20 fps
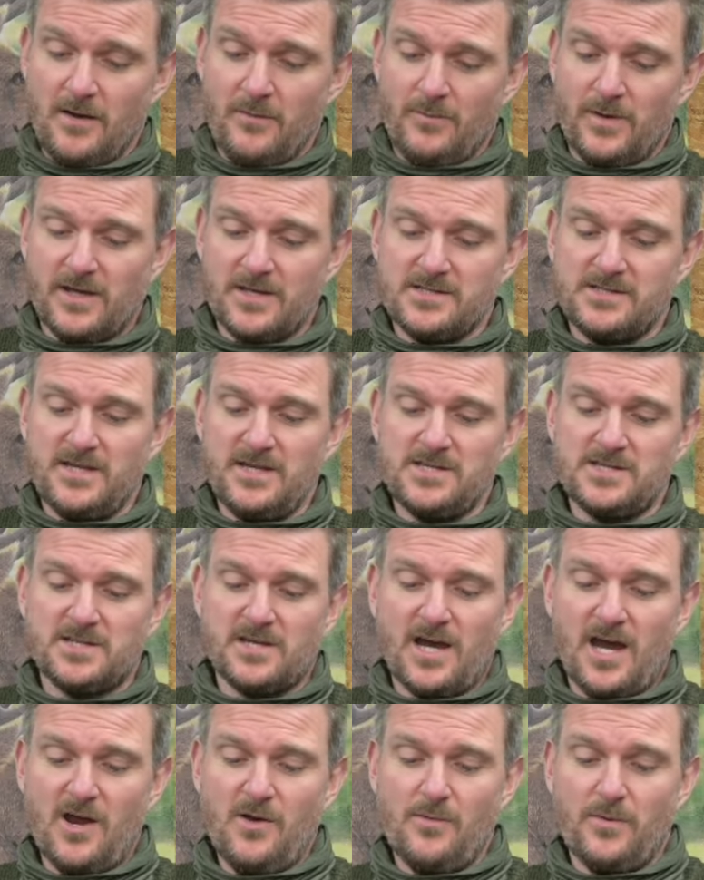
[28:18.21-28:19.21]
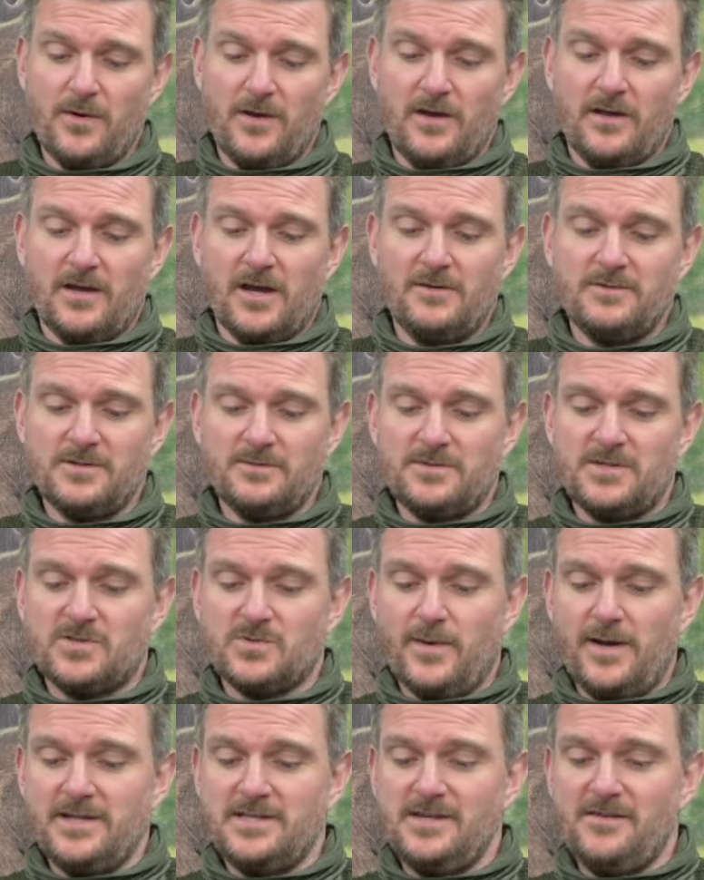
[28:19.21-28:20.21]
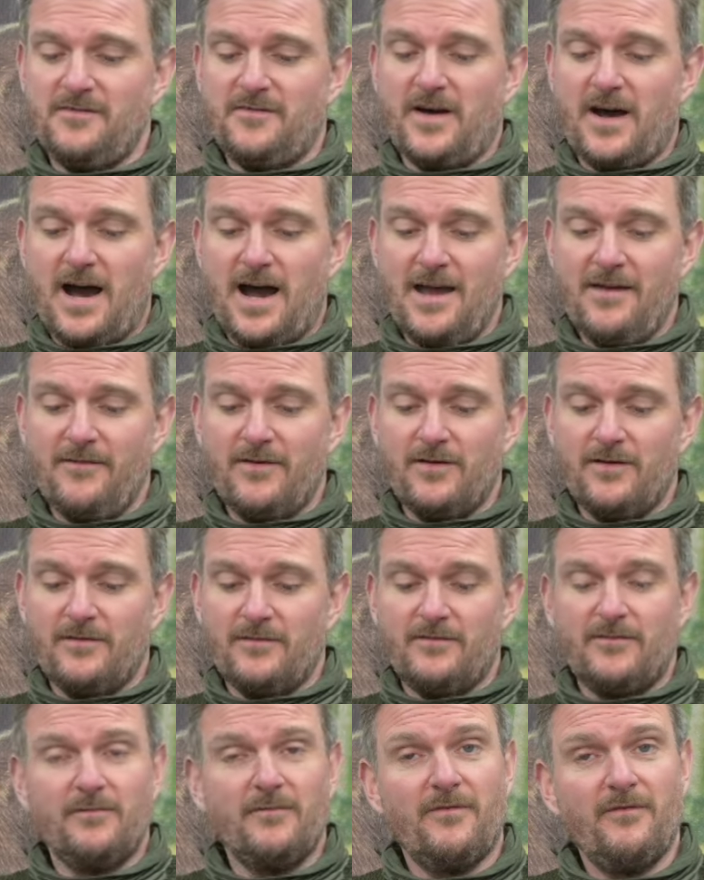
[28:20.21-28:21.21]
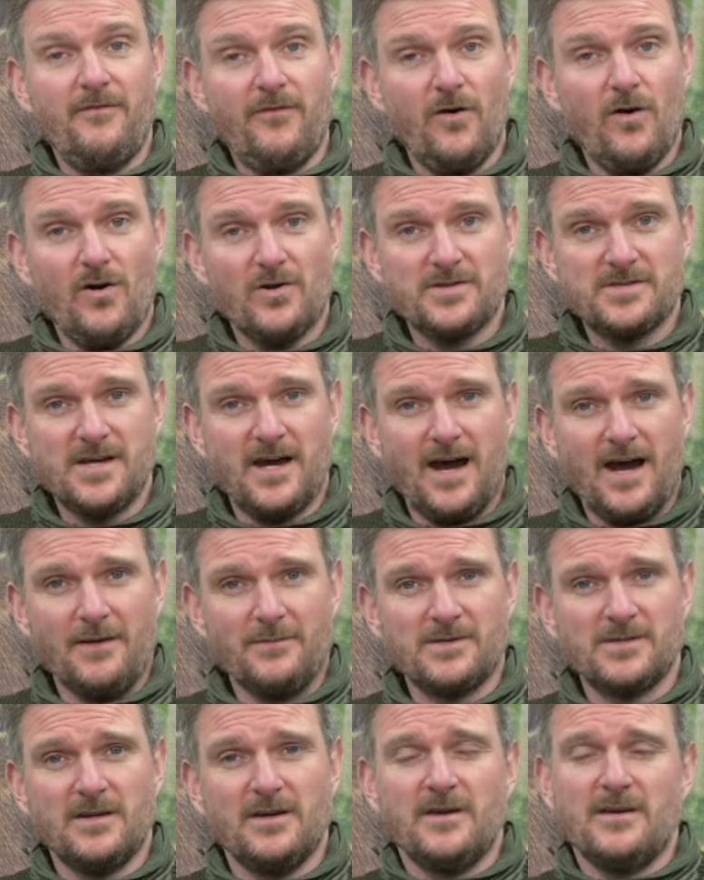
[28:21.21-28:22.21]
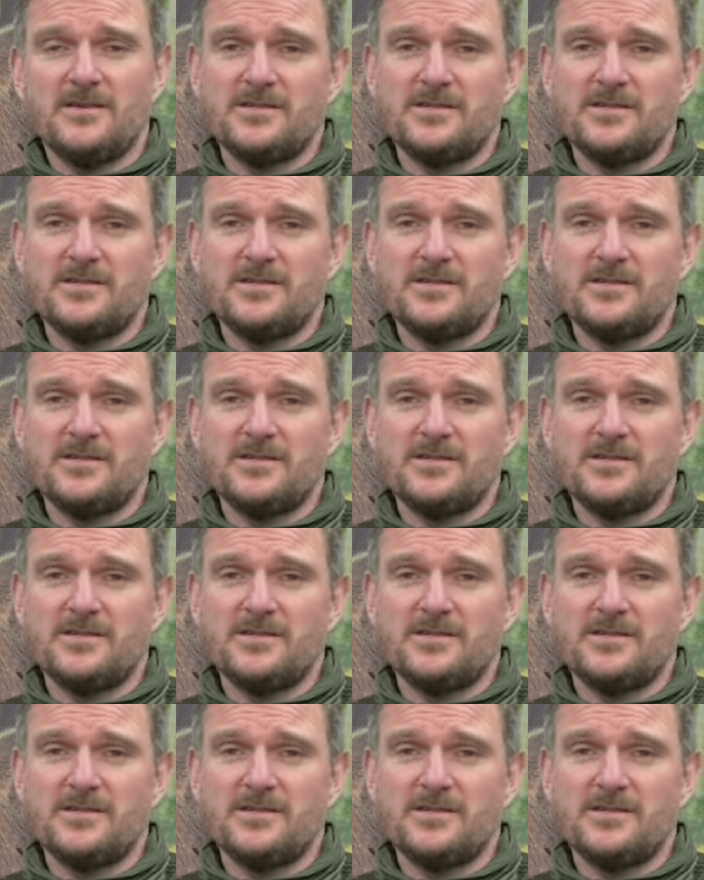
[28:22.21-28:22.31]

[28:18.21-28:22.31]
because this scope goes up to 25 from 4 times.